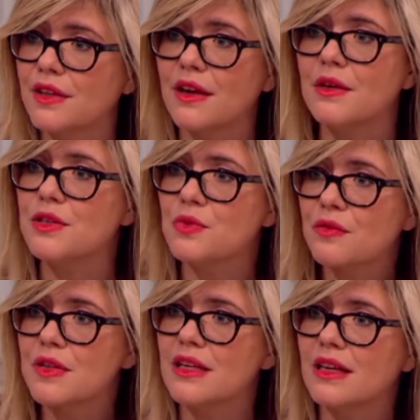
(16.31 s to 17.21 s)
Yeah. You know, he was
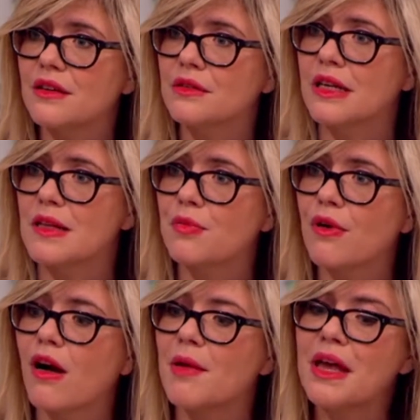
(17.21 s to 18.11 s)
obviously killed in his
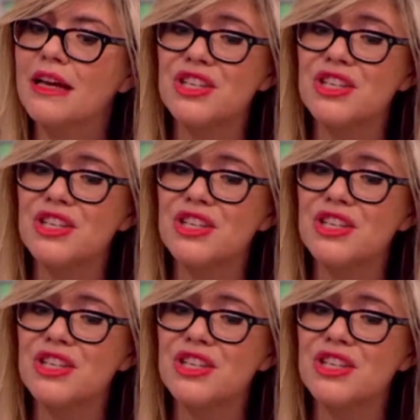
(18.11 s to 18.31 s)
prime.